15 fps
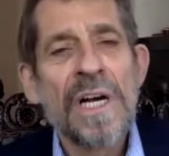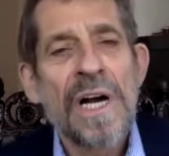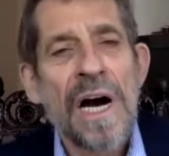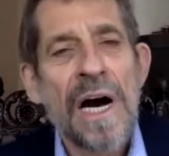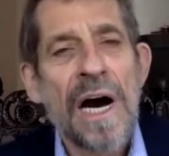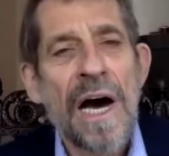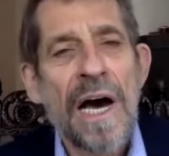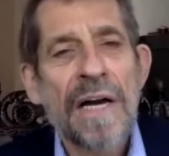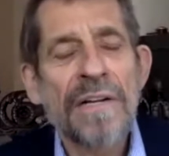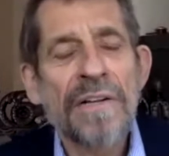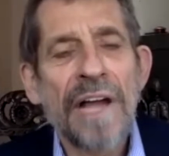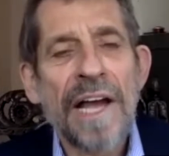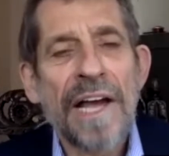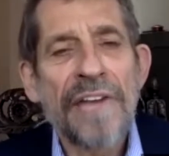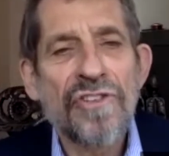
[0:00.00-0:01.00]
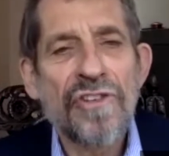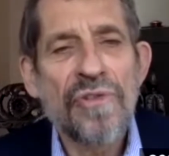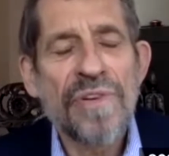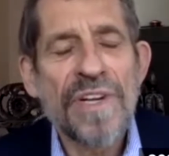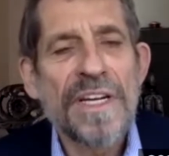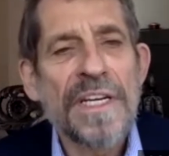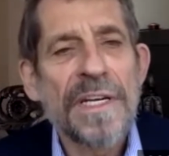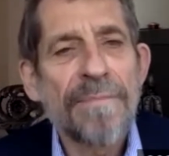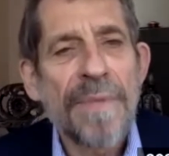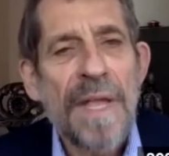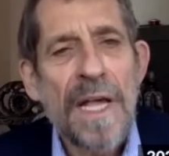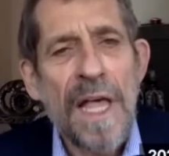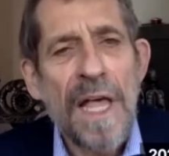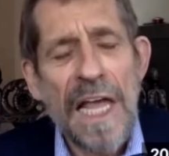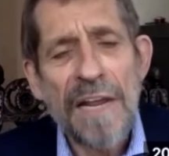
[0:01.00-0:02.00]
on alliance unity.
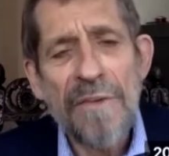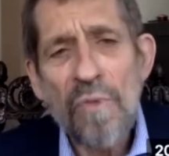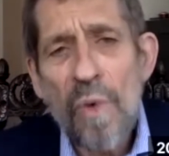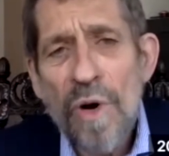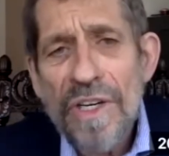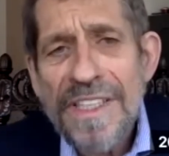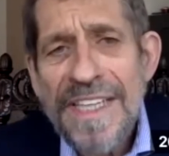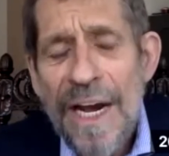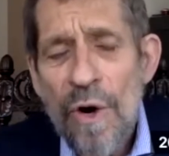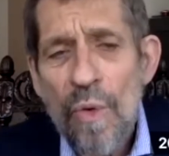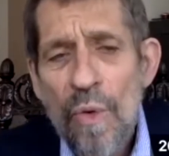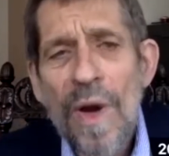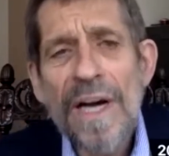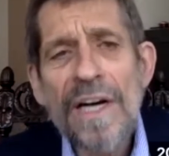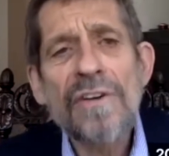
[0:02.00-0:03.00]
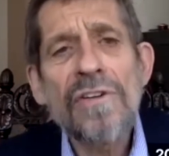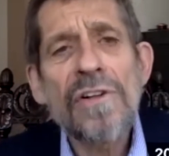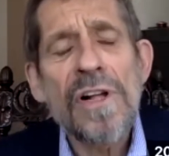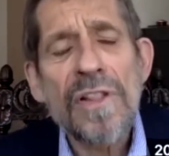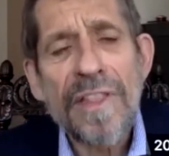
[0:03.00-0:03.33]
And if it worked out well,